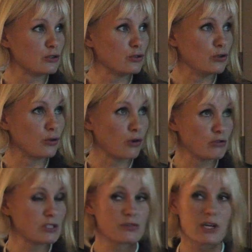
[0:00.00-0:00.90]
to
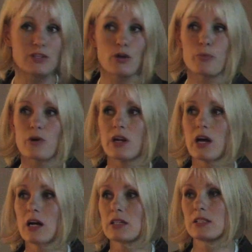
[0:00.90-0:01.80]
concentrate your
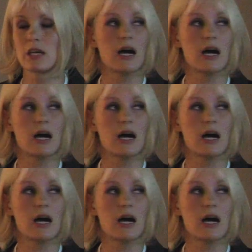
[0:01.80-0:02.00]
product.